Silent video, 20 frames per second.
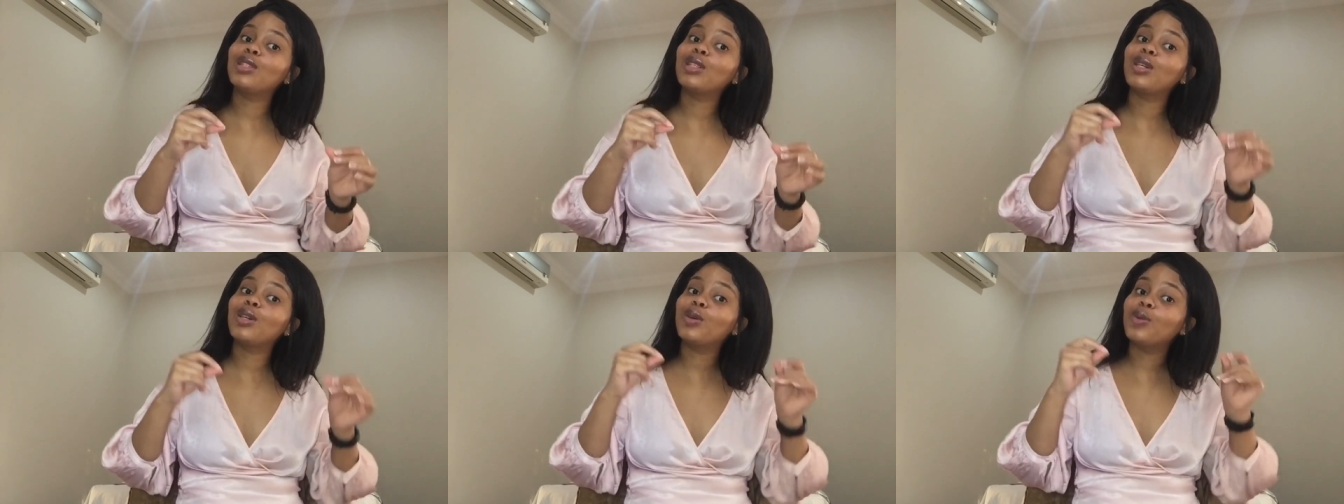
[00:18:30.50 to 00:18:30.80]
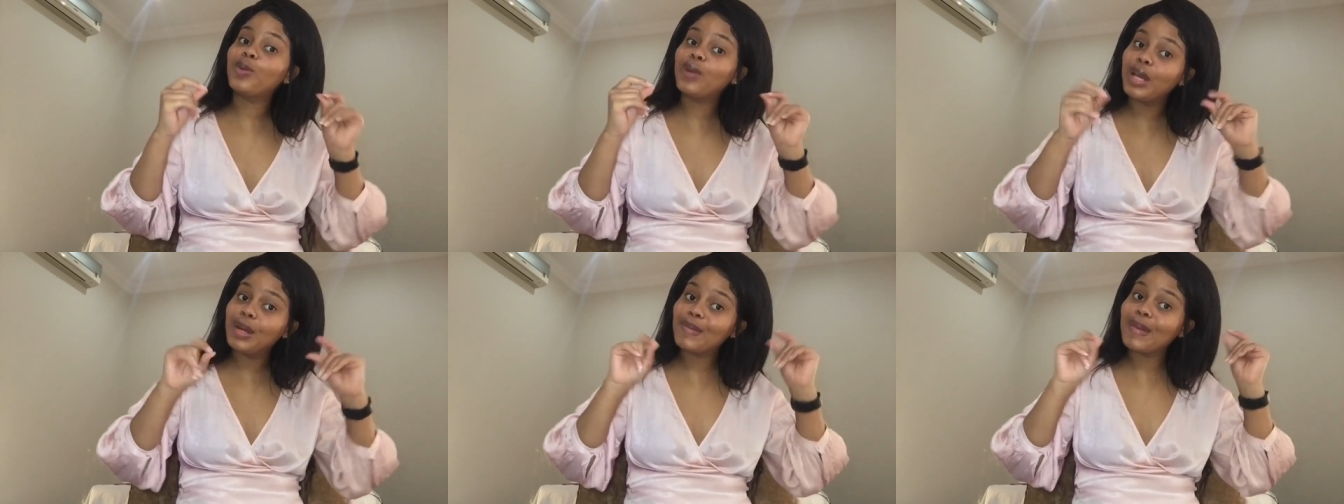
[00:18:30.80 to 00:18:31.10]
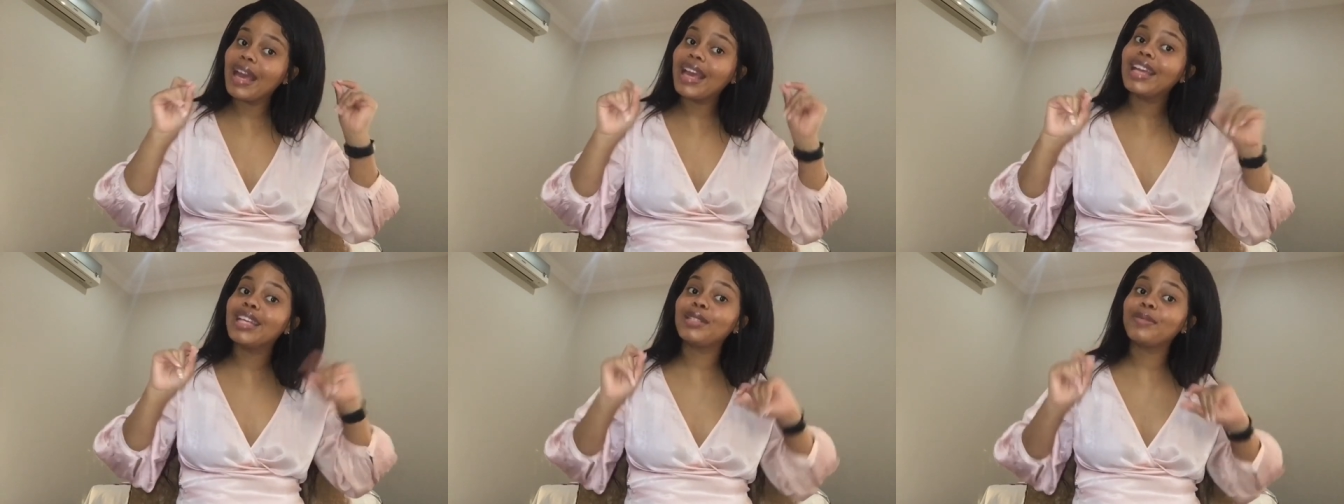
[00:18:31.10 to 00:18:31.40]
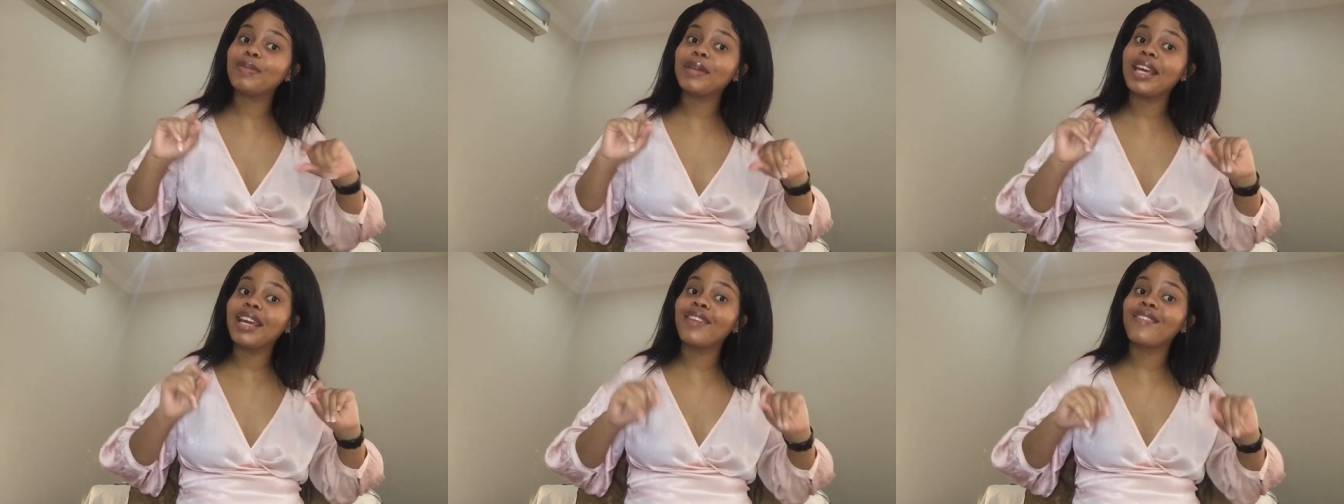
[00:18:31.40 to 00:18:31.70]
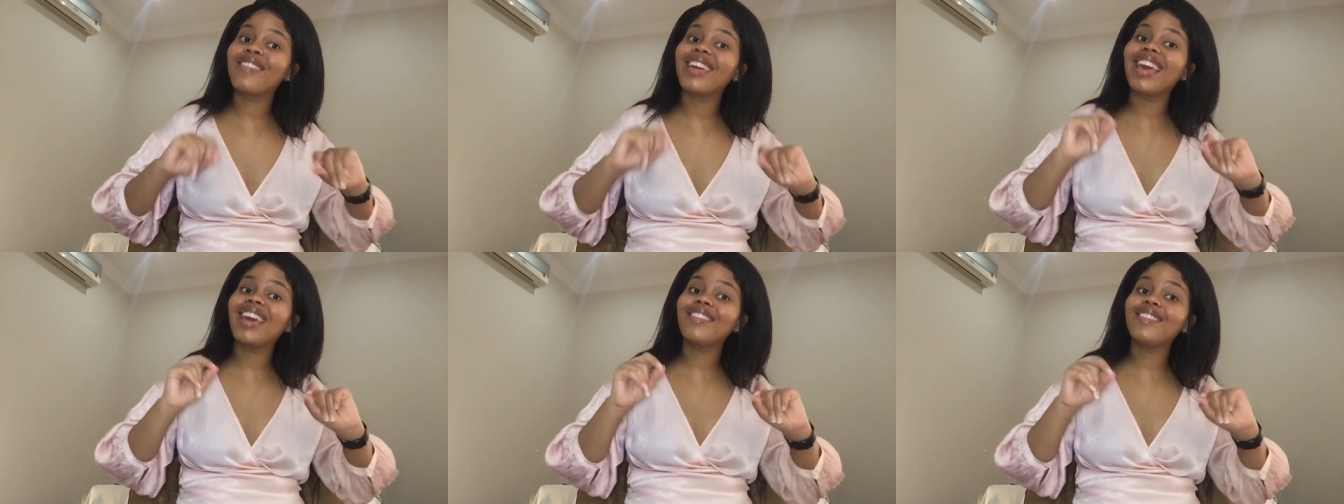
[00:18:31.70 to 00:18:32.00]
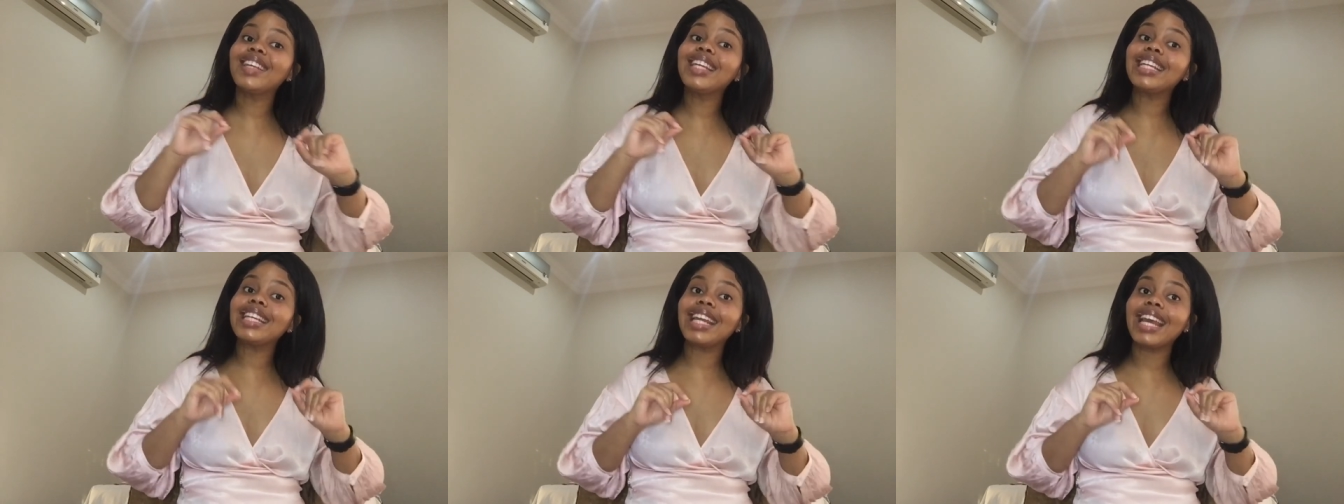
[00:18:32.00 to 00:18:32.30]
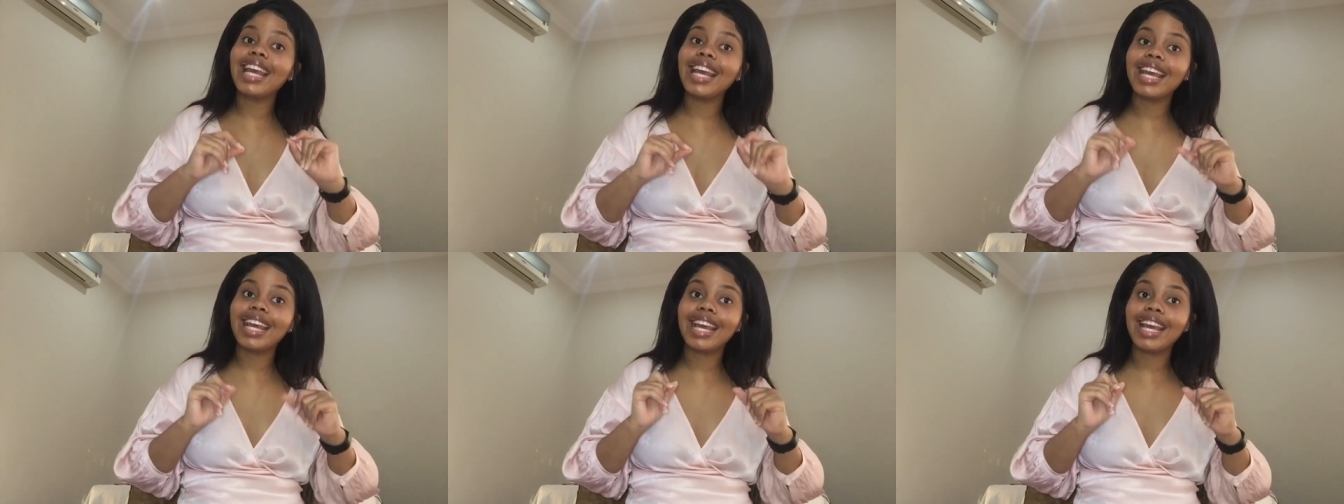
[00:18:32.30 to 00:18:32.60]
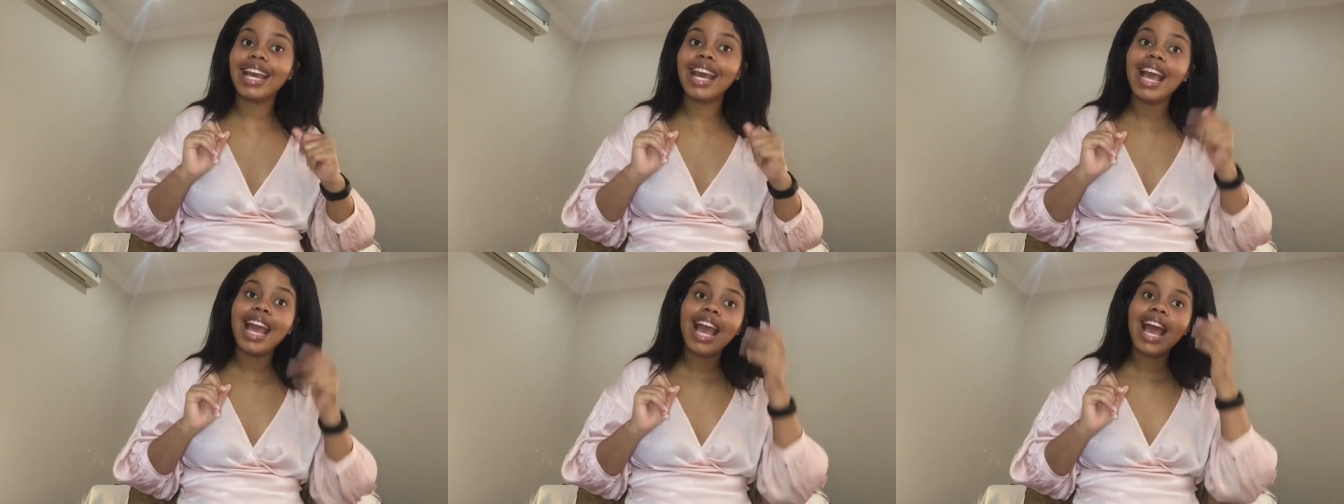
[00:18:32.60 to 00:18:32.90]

wear my spf every day